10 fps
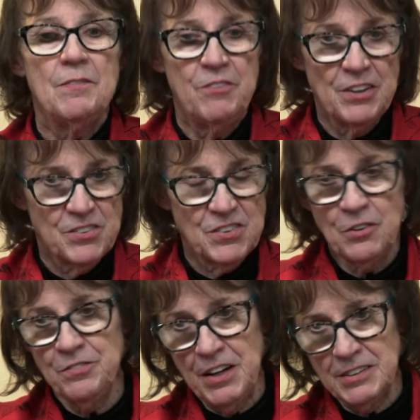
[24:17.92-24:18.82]
they'll
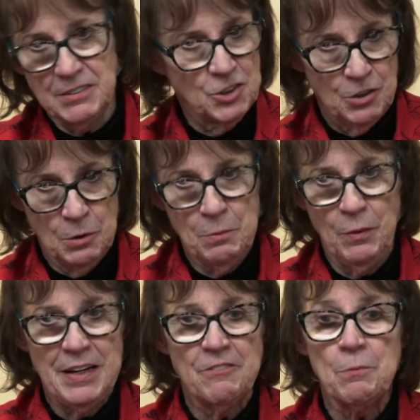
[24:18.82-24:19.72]
serve their term or
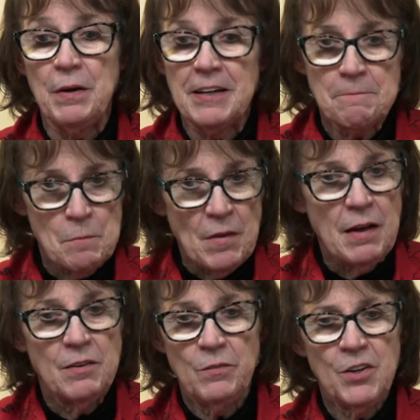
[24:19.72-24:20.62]
whatever, but
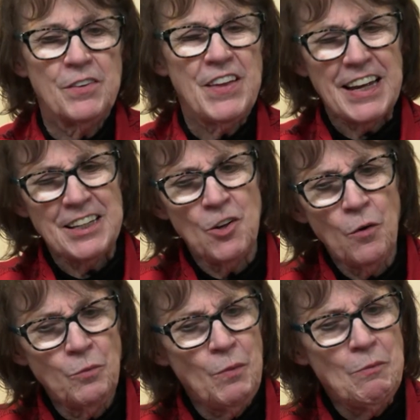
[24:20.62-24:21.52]
they can
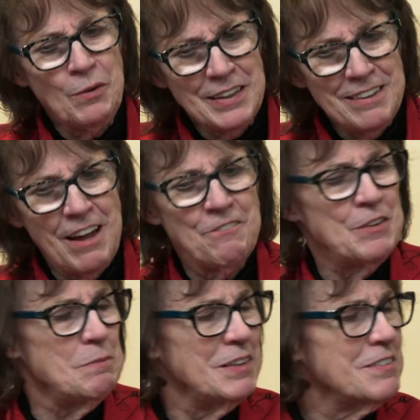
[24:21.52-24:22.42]
know we really love
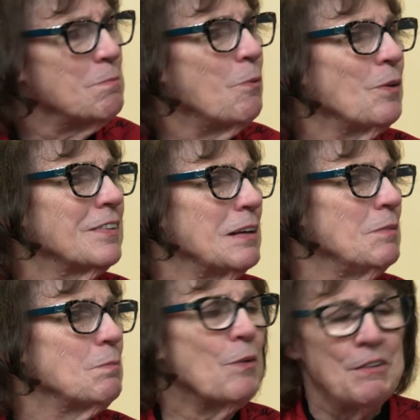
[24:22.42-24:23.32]
them and support
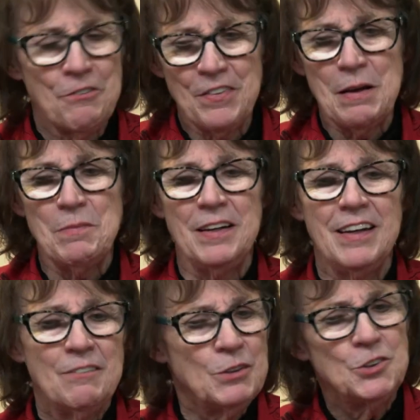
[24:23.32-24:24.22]
them and pray for them and
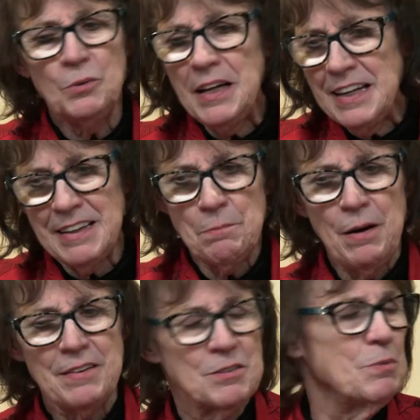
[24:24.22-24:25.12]
would do anything
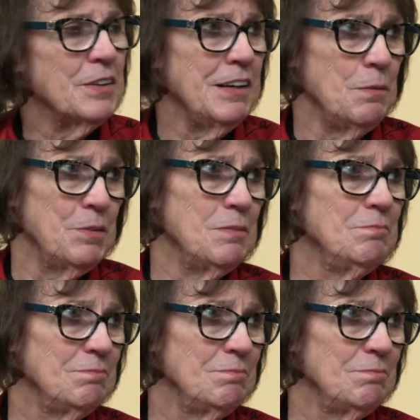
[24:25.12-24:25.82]
possible to help them.